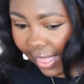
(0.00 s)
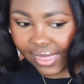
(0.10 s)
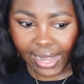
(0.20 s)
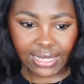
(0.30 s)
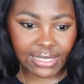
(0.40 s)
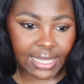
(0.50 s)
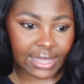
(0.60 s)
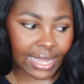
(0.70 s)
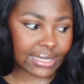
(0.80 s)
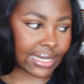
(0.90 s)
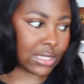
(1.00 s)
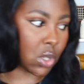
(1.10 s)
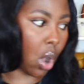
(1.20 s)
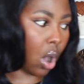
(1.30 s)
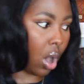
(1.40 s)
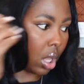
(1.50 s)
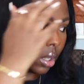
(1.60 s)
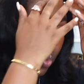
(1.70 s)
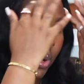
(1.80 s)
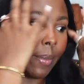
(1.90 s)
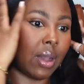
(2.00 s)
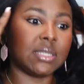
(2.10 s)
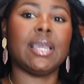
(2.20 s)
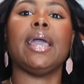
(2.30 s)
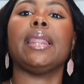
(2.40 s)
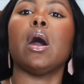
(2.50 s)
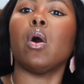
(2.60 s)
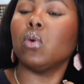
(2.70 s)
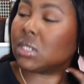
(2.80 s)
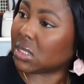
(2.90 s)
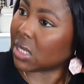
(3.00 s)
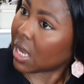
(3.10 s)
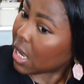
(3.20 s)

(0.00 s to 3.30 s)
That is it. That is all. We're about to head out.